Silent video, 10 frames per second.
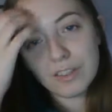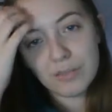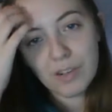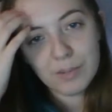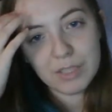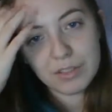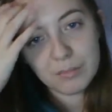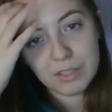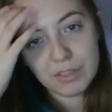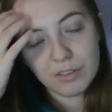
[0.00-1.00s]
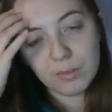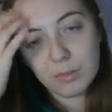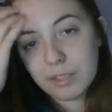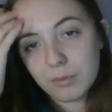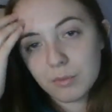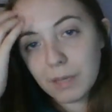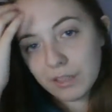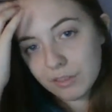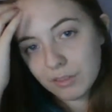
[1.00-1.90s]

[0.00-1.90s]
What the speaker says: is fine. We need some distance. We need some space.